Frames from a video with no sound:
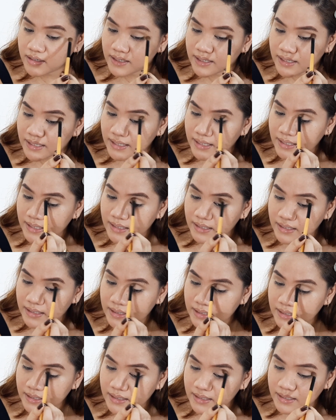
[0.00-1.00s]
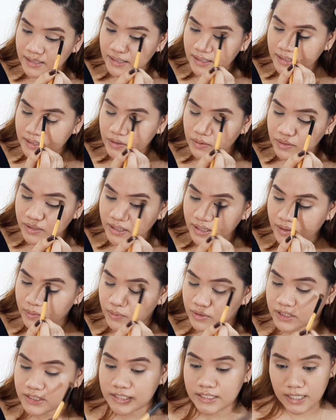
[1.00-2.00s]
Okay,
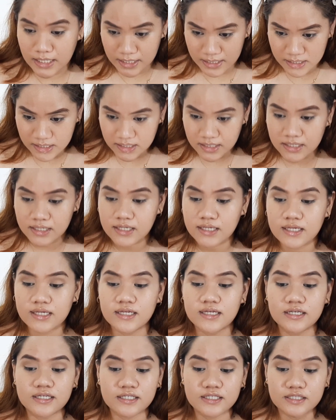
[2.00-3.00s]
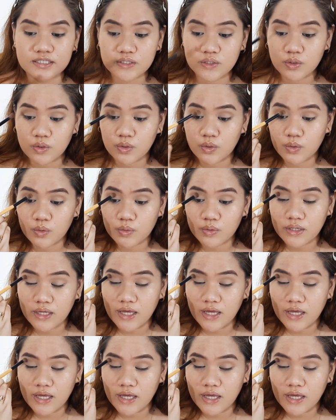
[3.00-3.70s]
we're done. So we